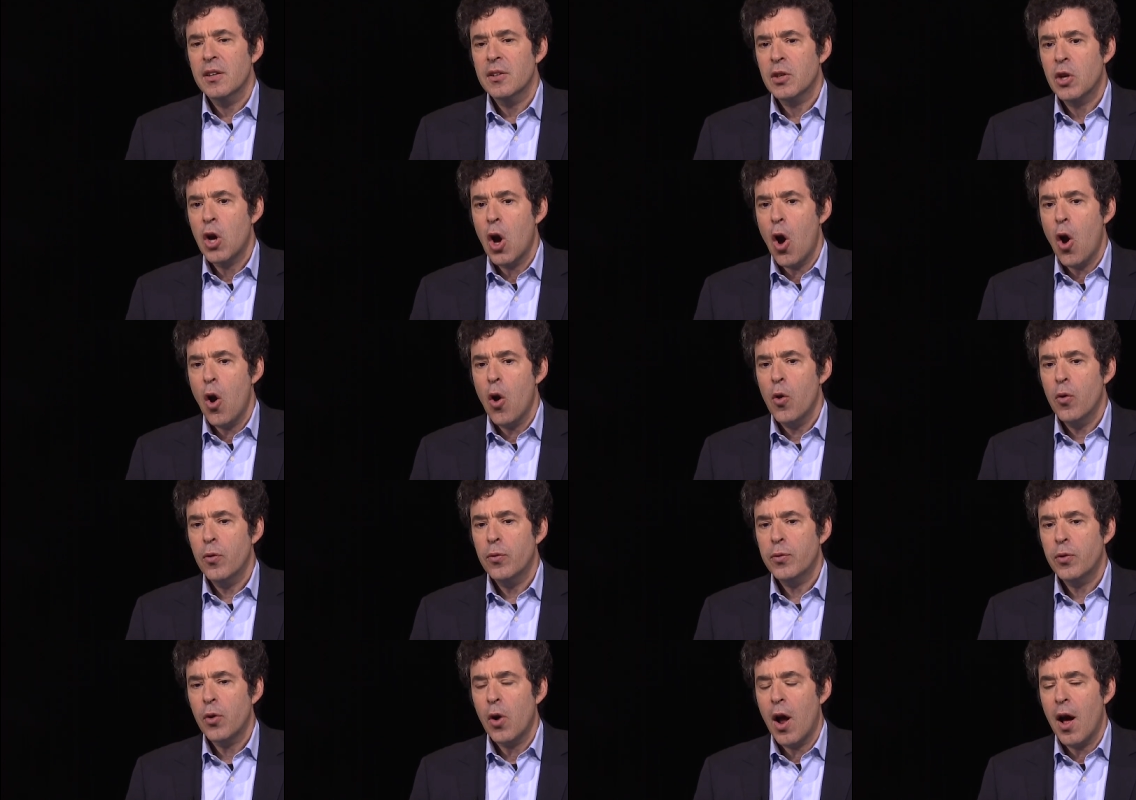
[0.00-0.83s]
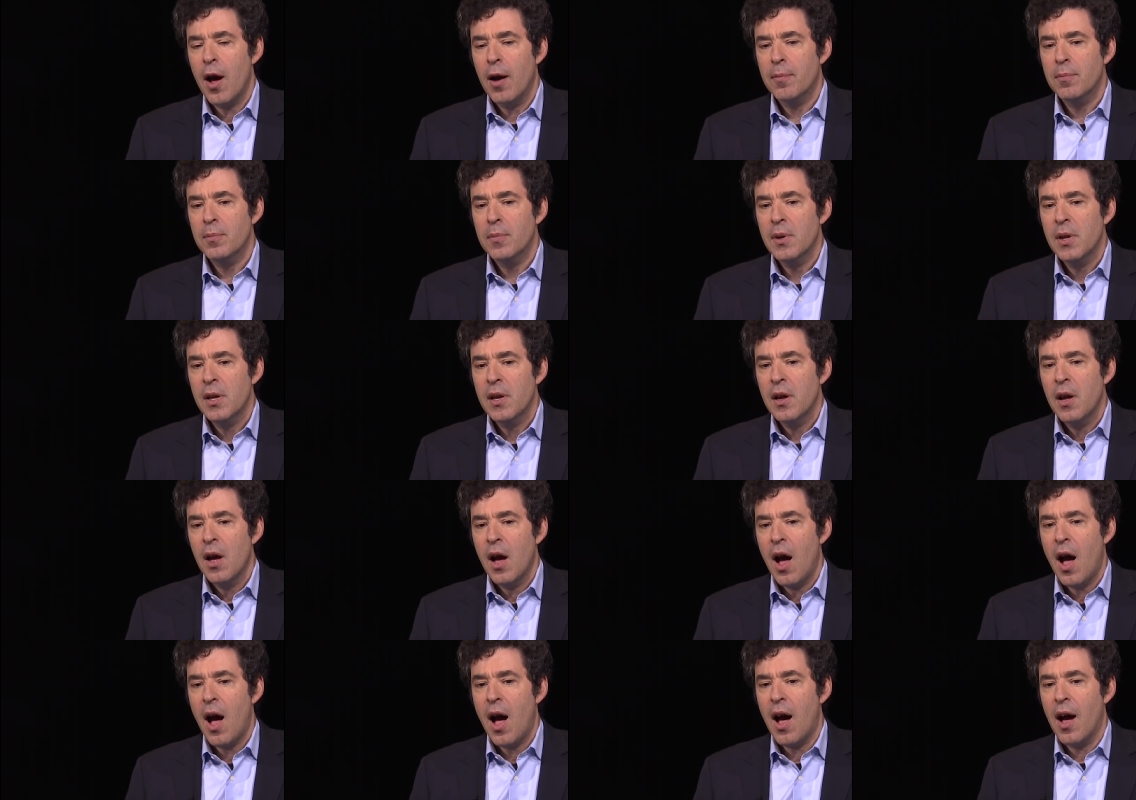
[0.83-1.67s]
go from
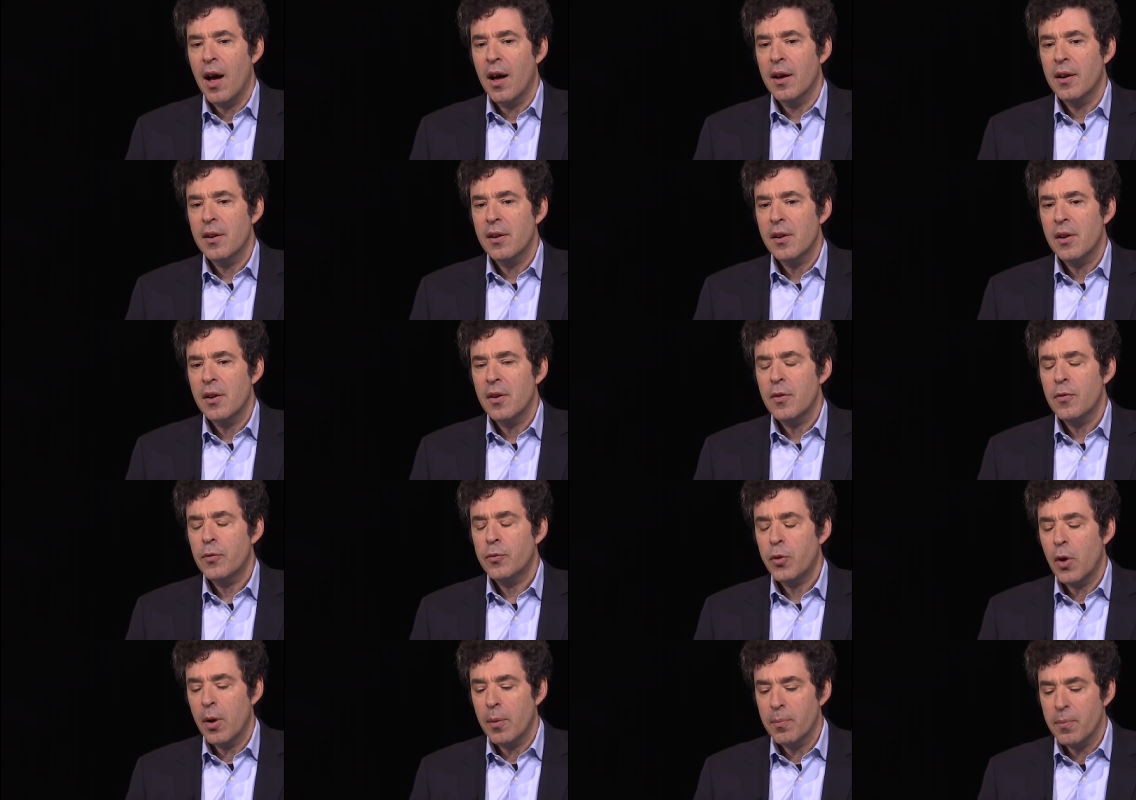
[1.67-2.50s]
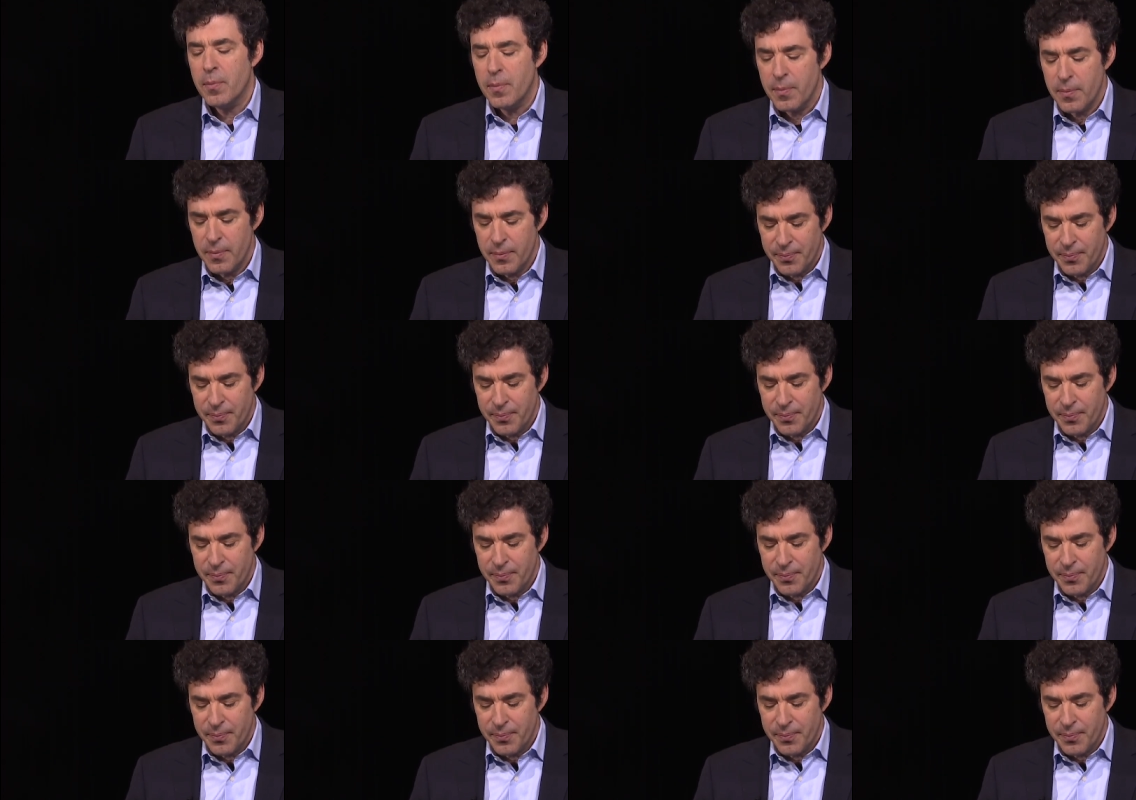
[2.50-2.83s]
uh, from